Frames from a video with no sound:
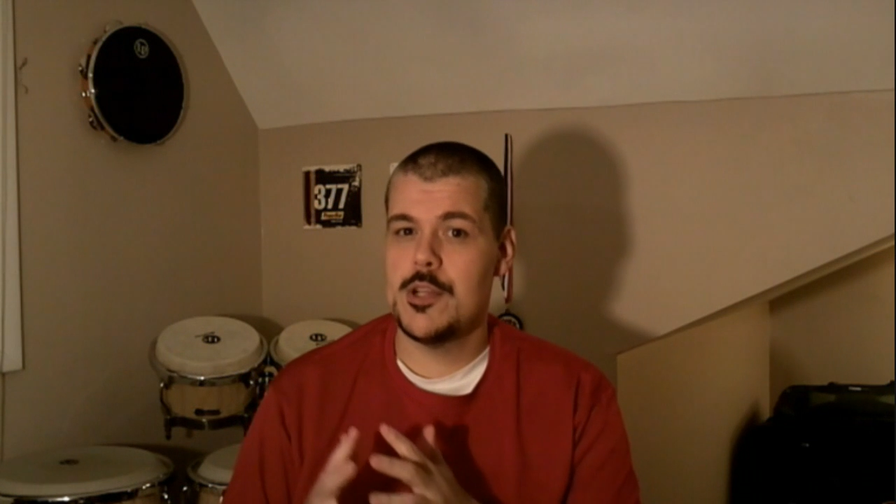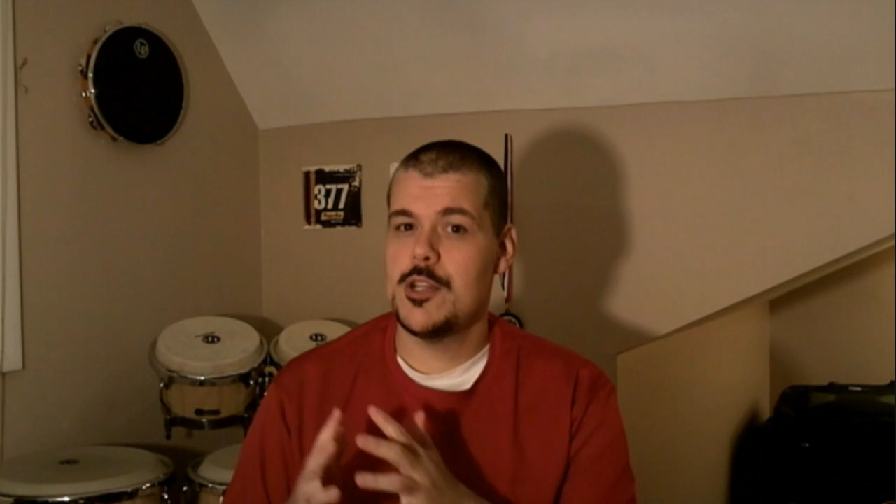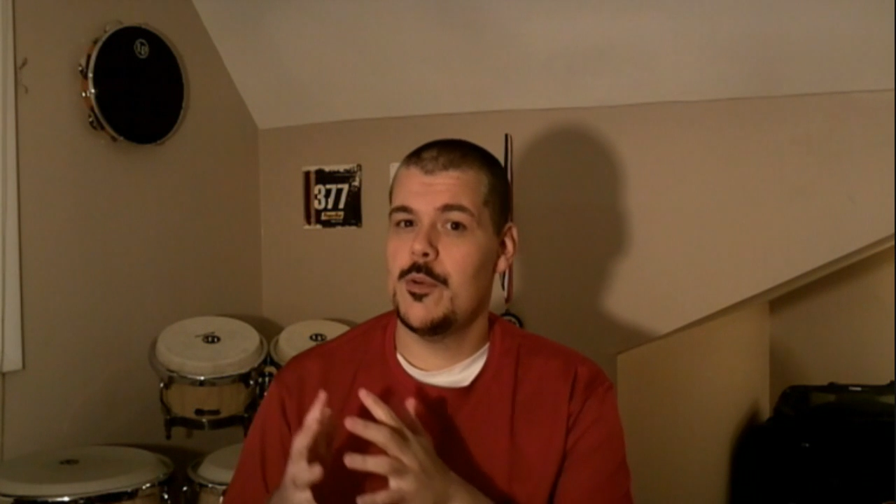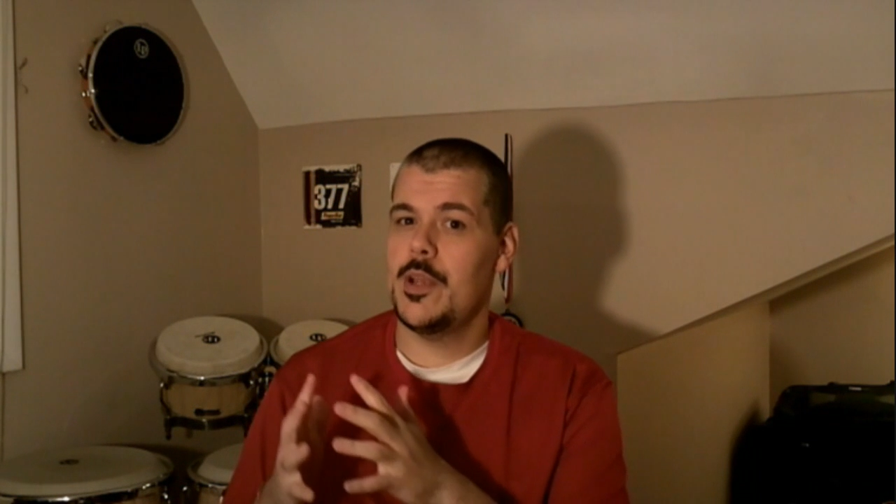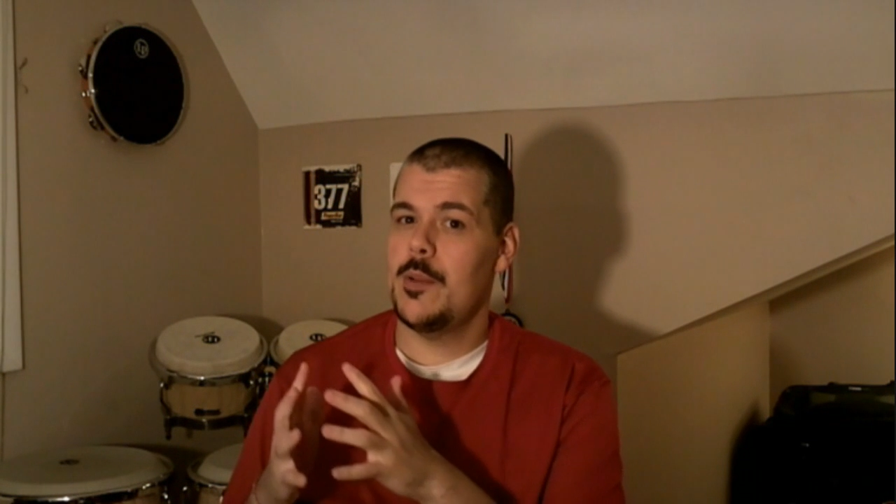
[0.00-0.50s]

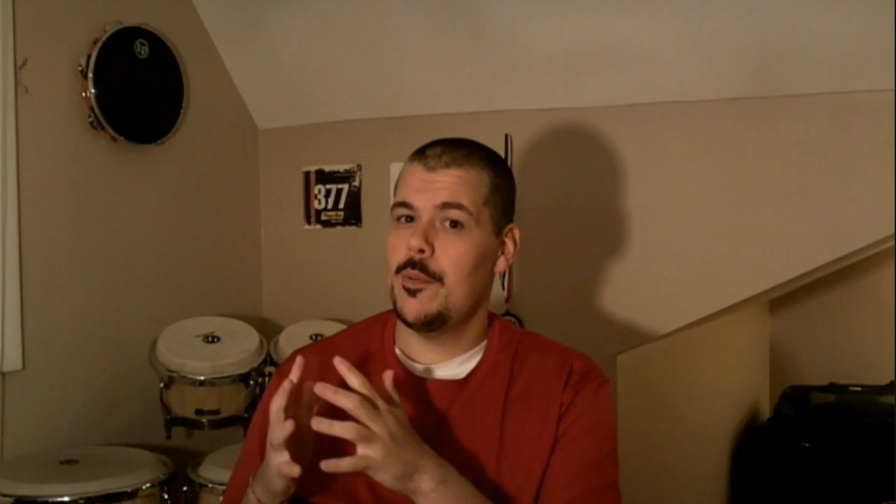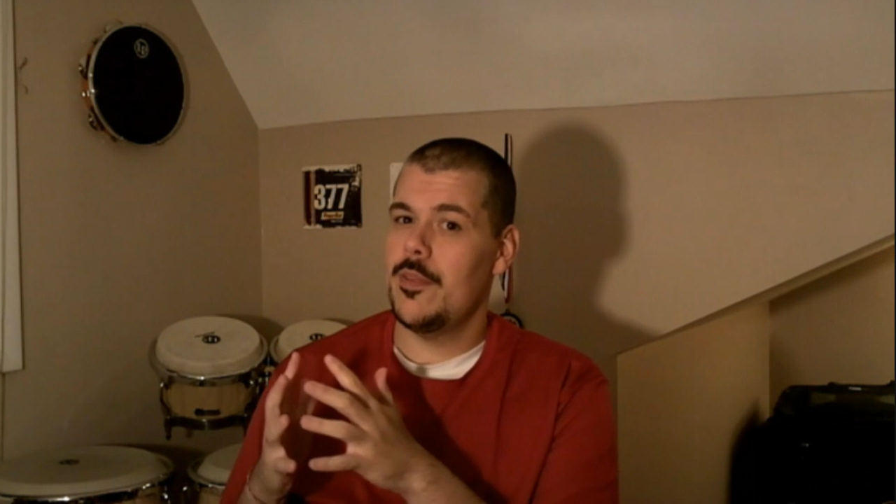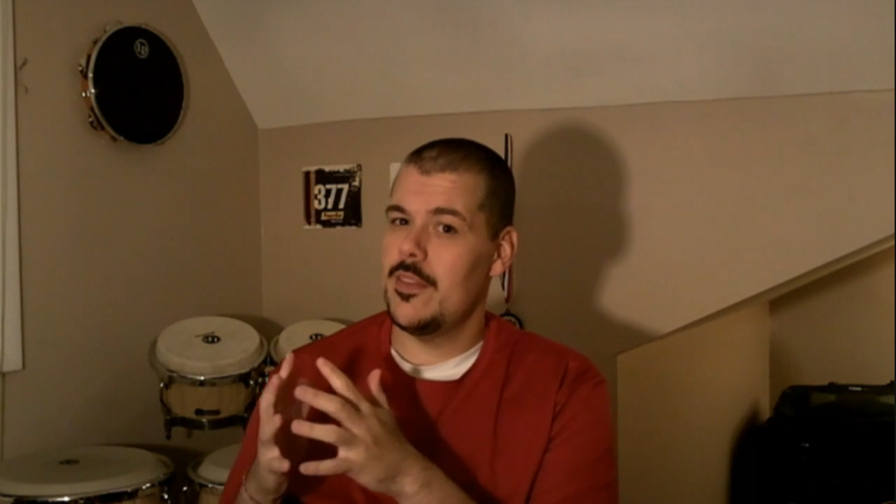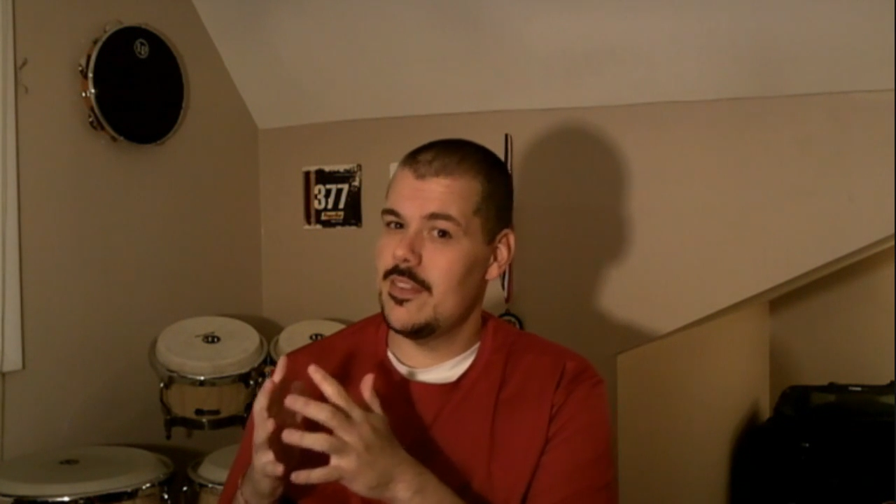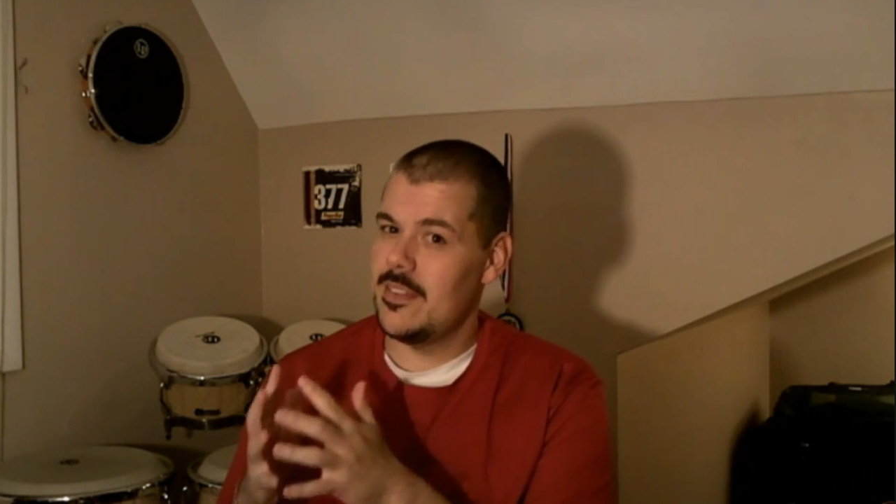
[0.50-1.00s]
showing up on
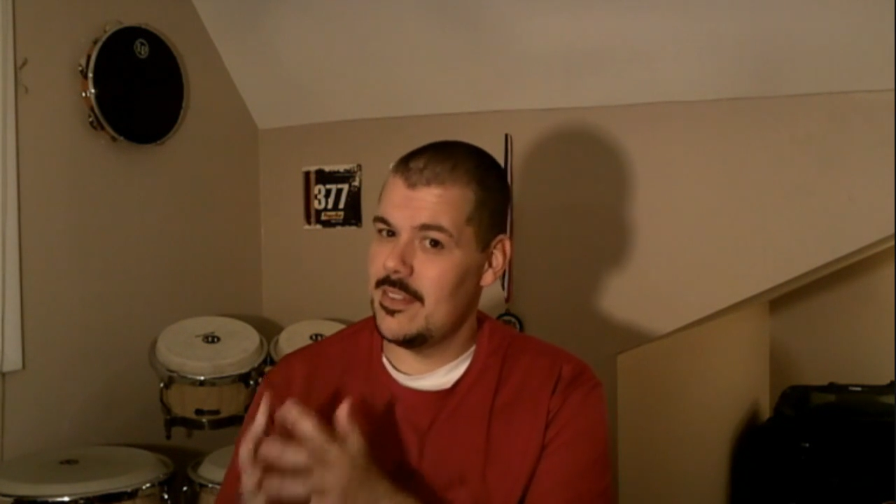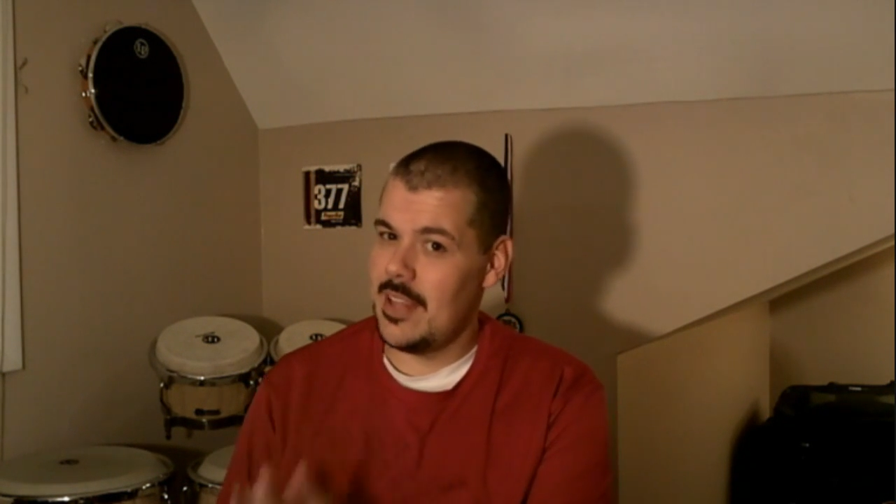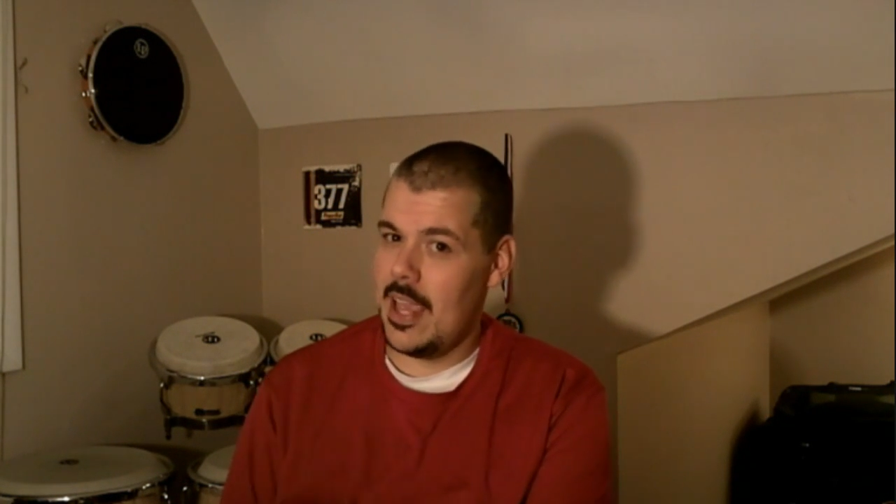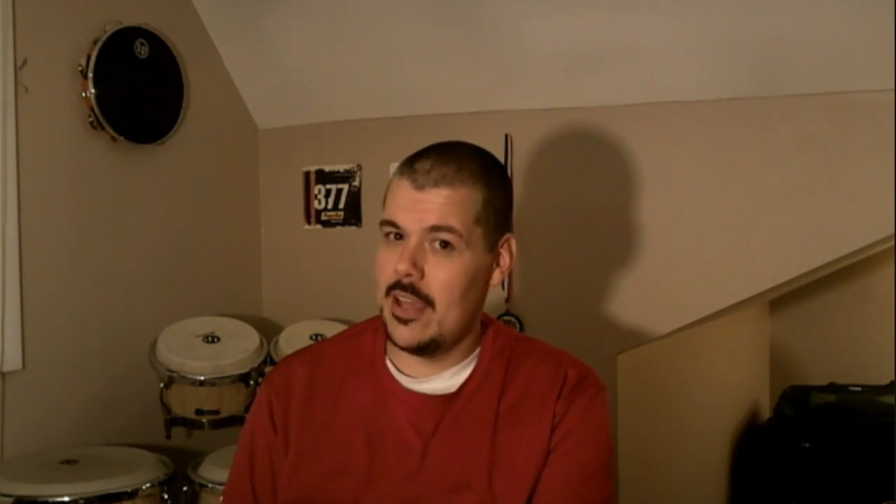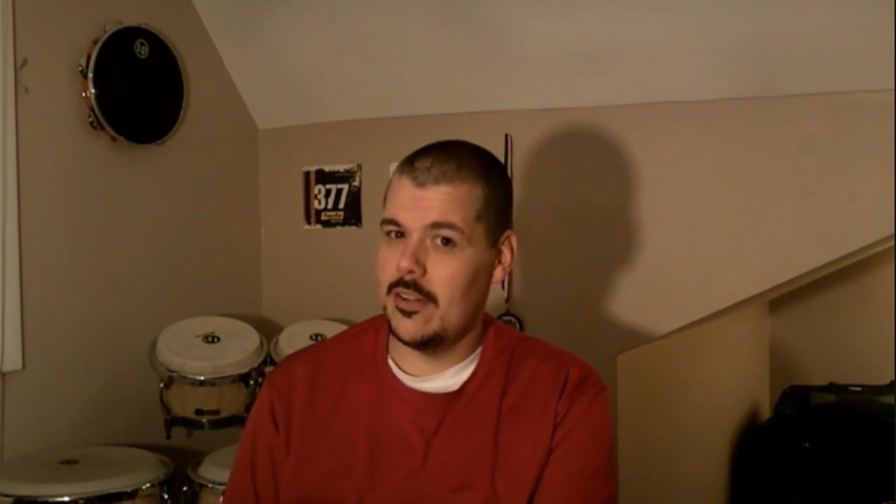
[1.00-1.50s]
the
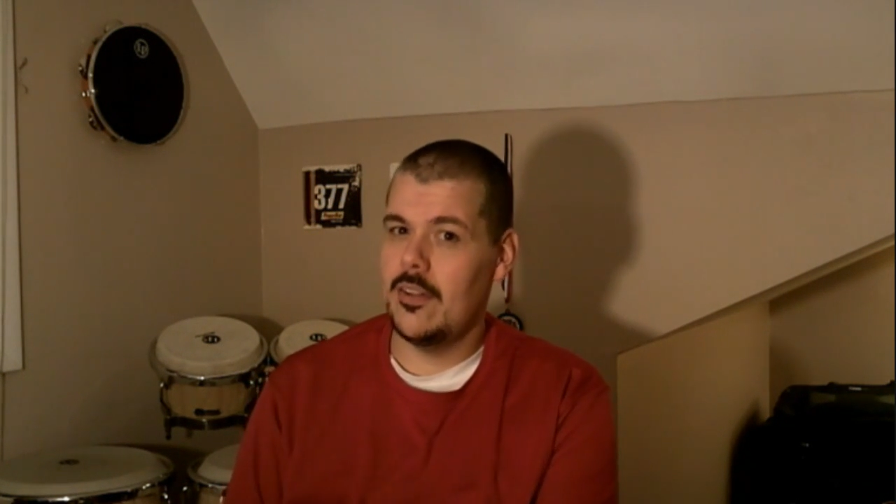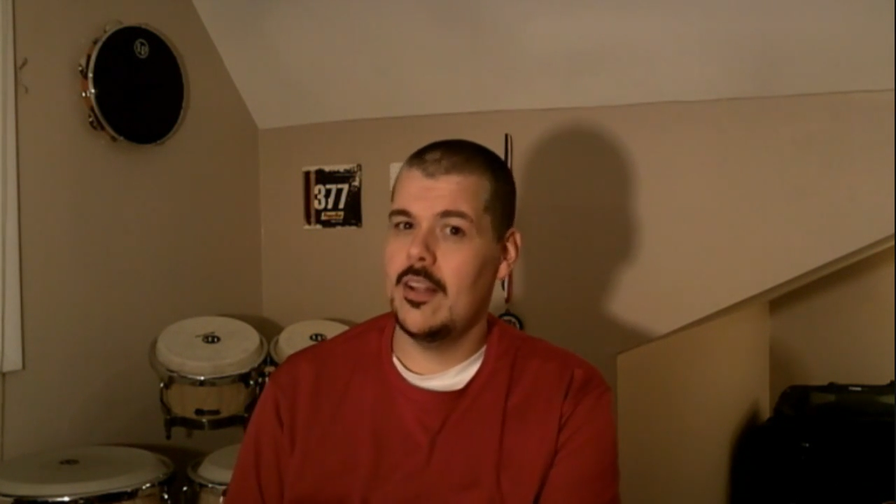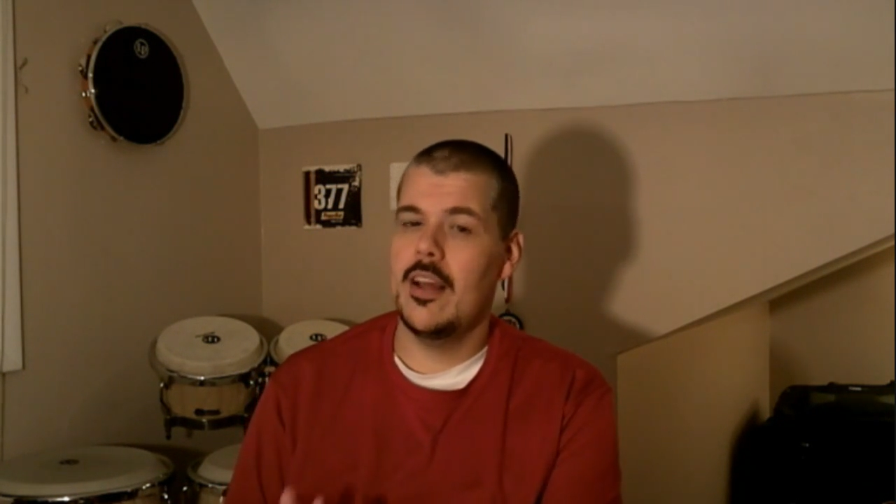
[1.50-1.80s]
scale,